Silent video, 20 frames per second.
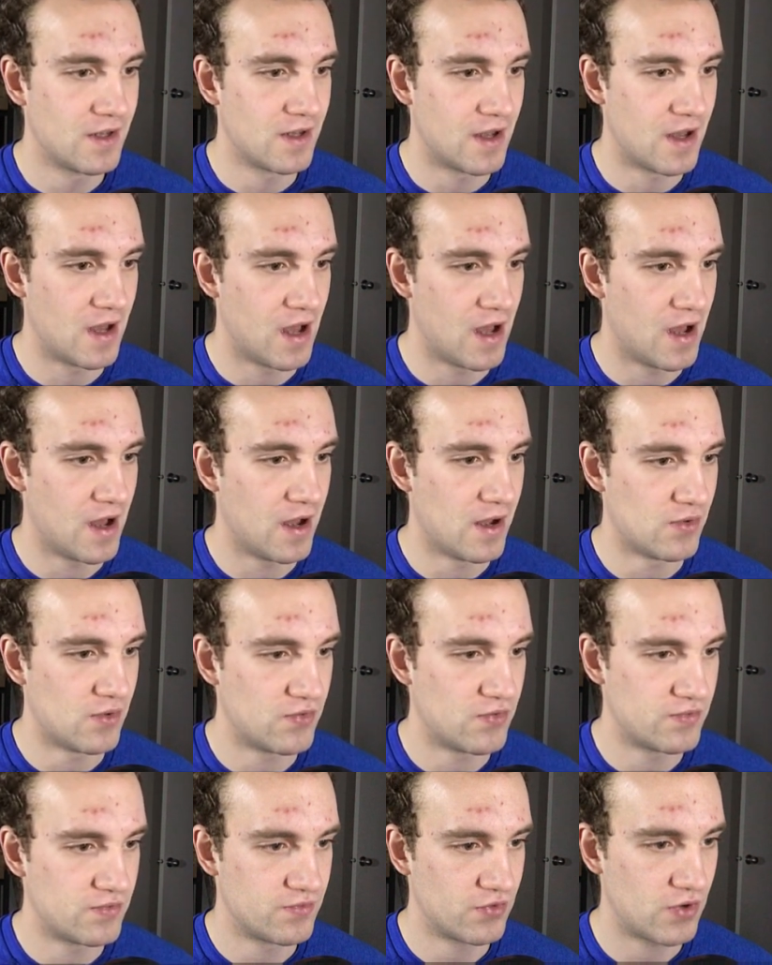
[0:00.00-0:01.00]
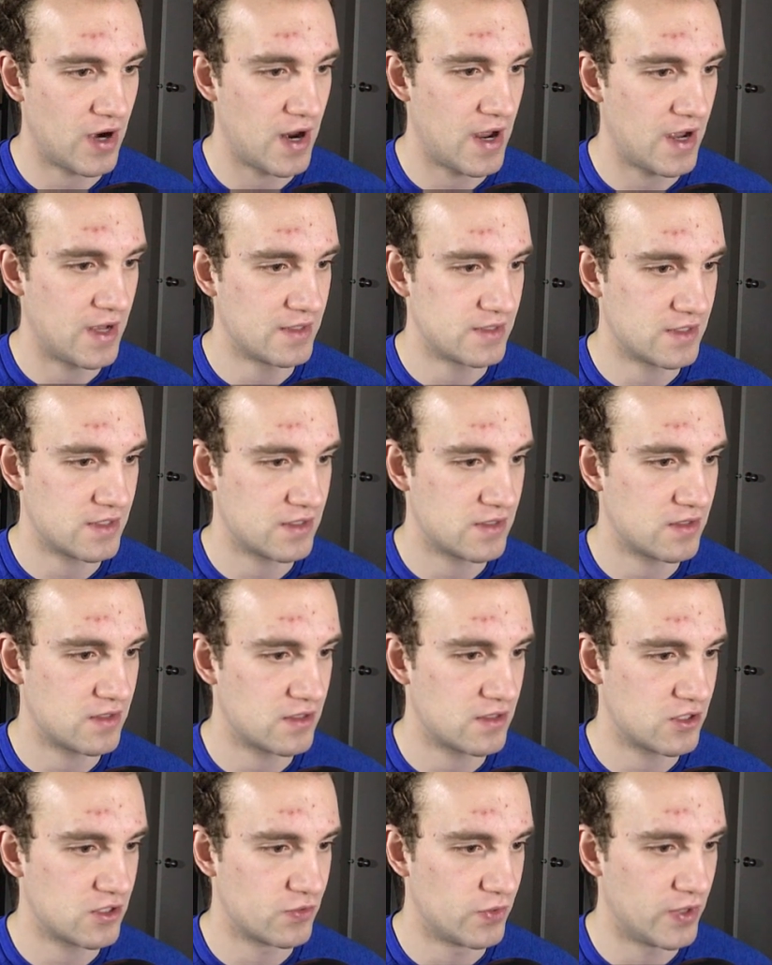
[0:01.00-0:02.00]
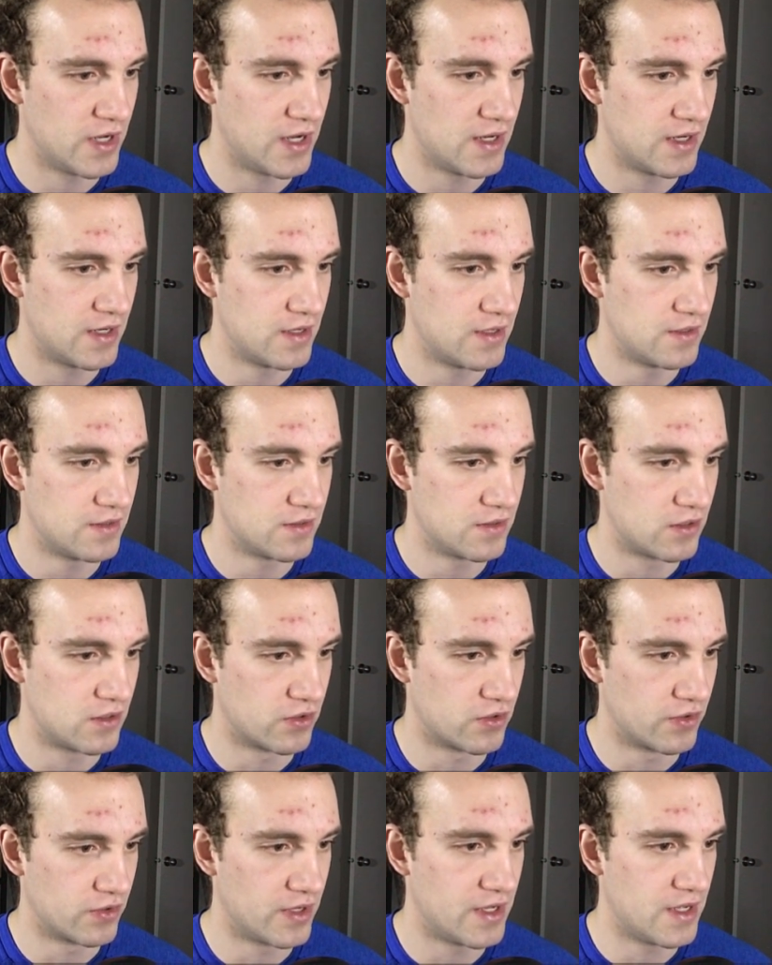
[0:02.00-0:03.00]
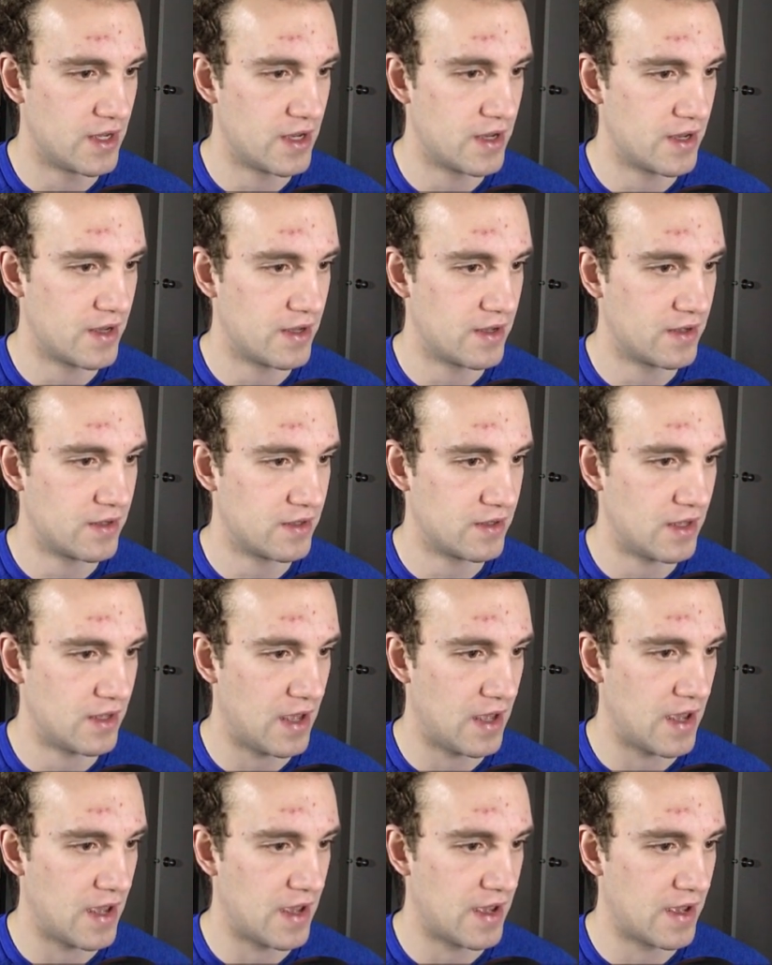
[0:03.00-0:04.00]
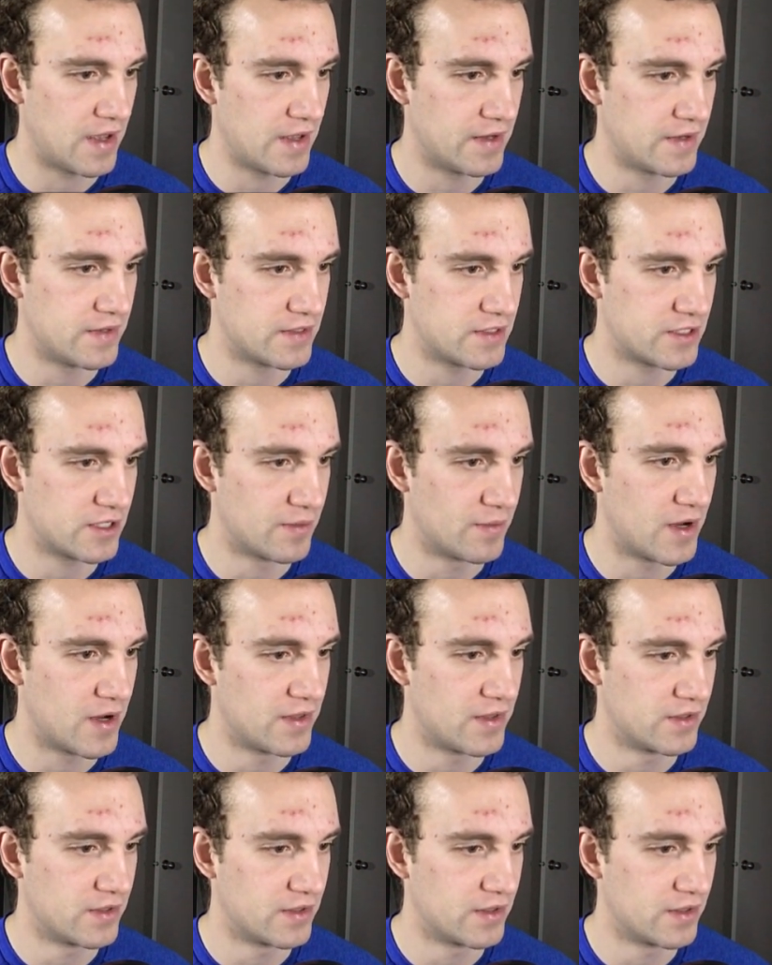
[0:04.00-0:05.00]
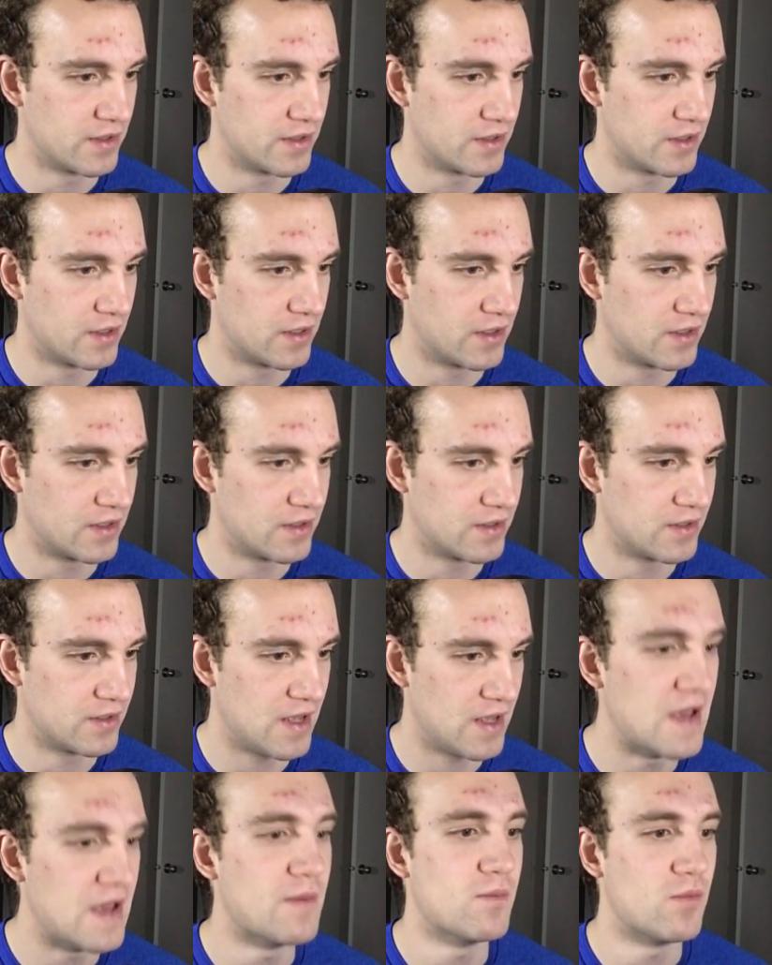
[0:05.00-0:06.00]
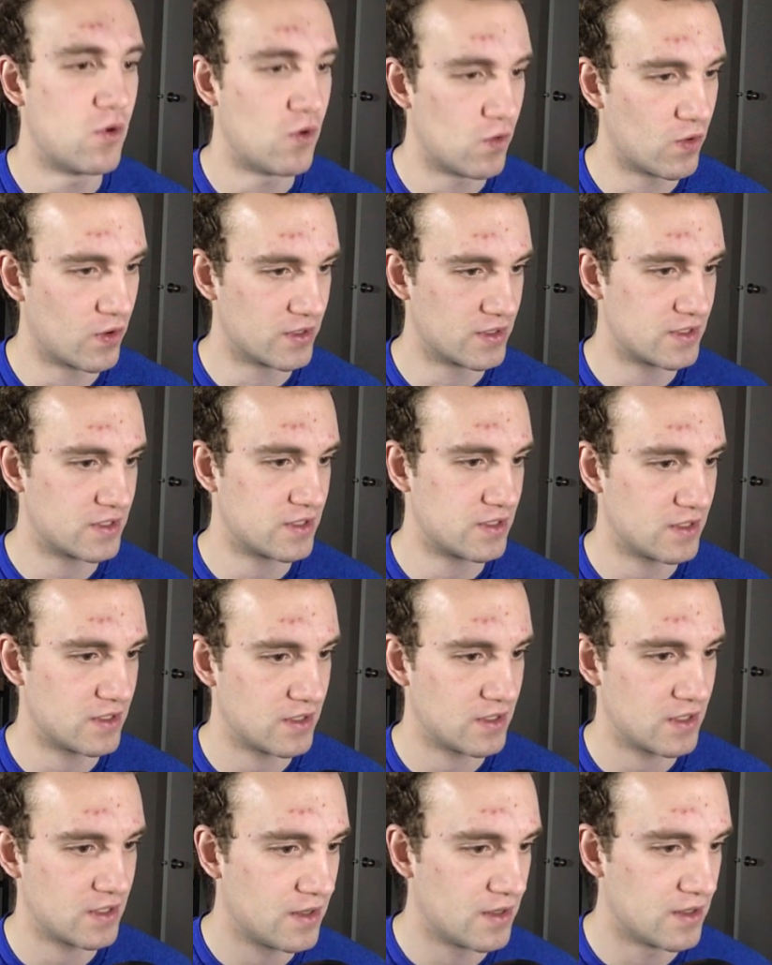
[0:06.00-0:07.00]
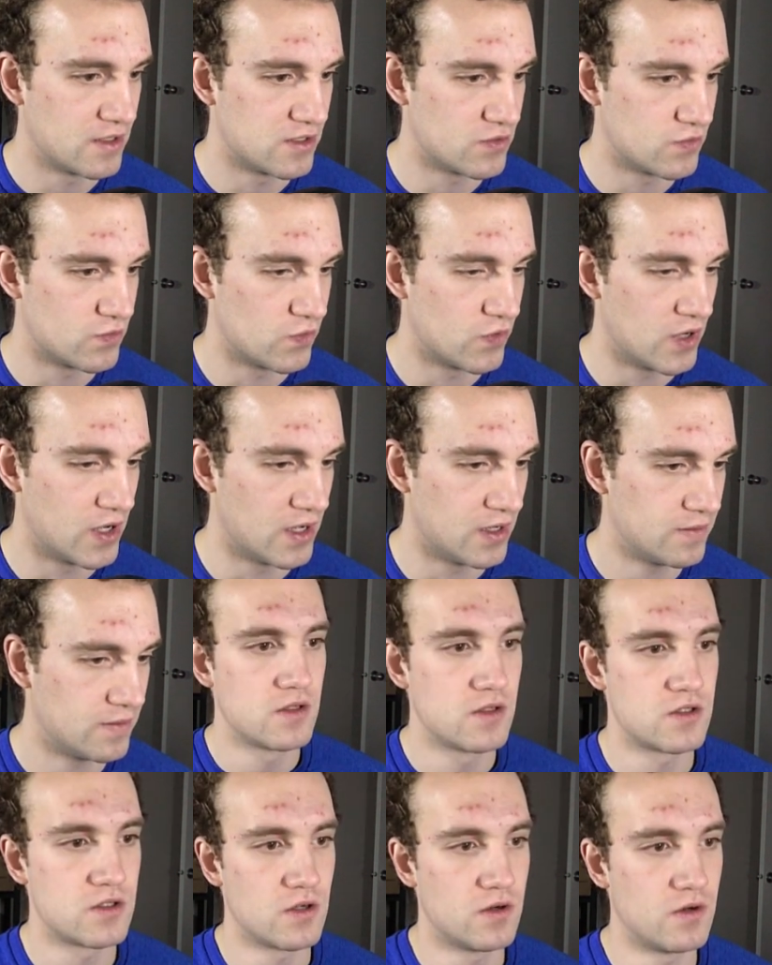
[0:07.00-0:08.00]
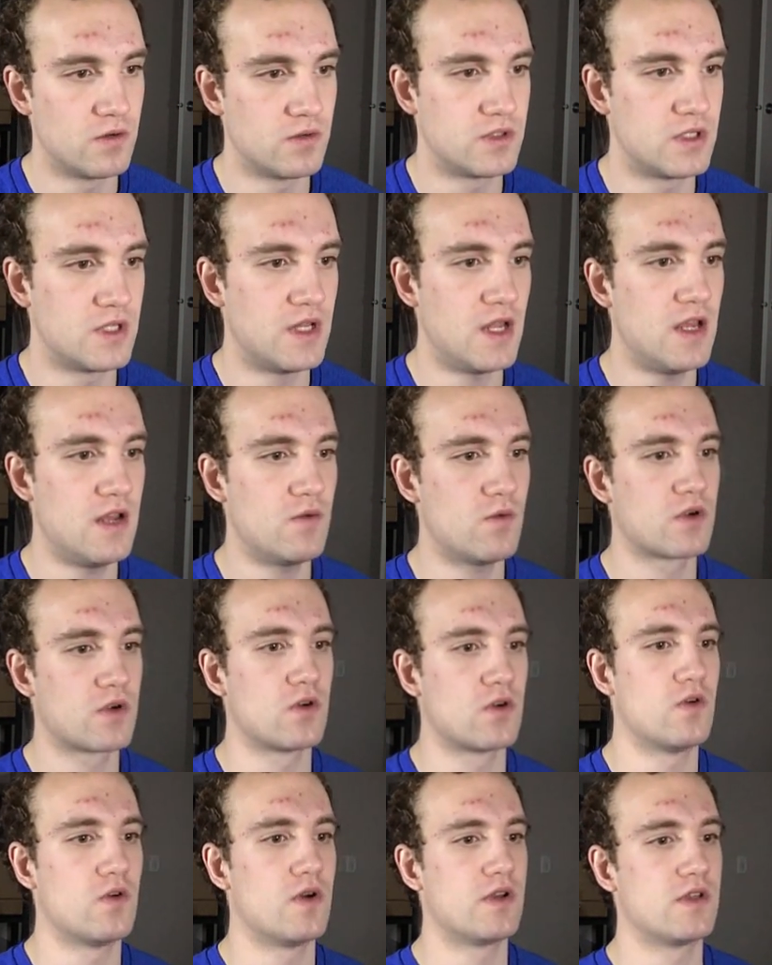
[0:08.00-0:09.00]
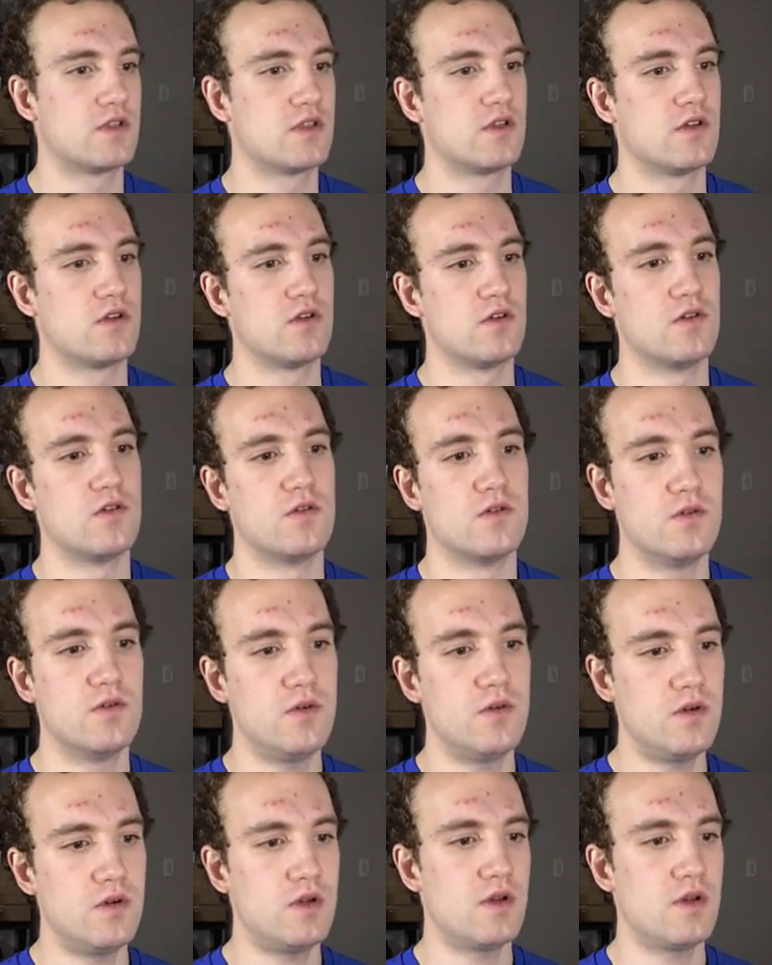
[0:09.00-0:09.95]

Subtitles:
France, Sweden, Korea, and some other imports as well. So today we're going to